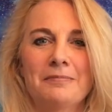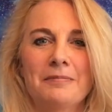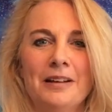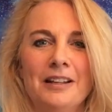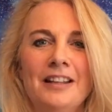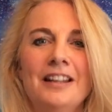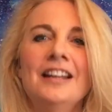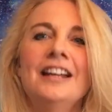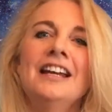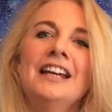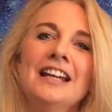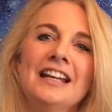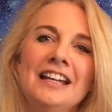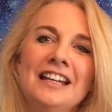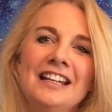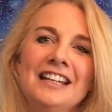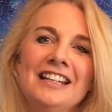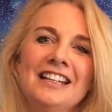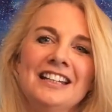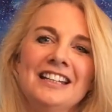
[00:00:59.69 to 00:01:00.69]
But
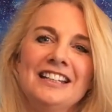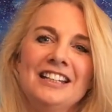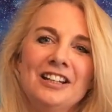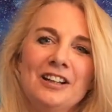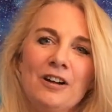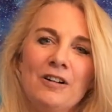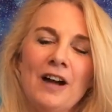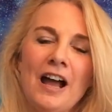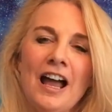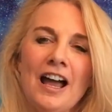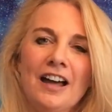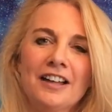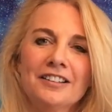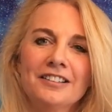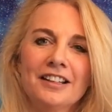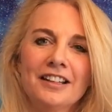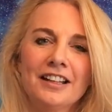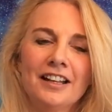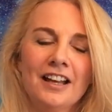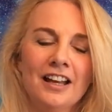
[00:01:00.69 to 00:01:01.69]
you know,
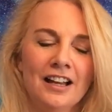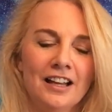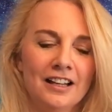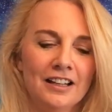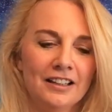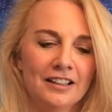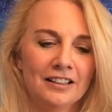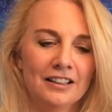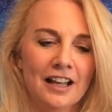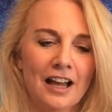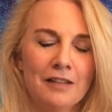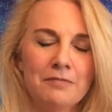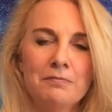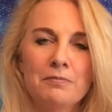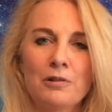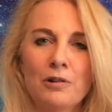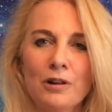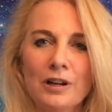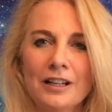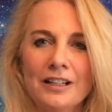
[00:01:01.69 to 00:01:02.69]
as I got
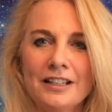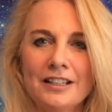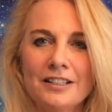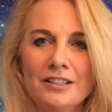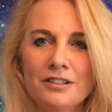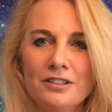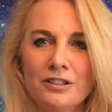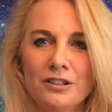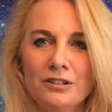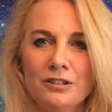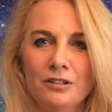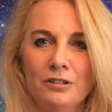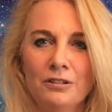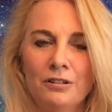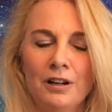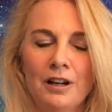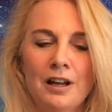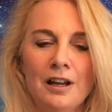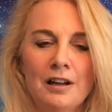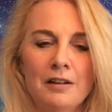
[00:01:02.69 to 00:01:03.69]
more into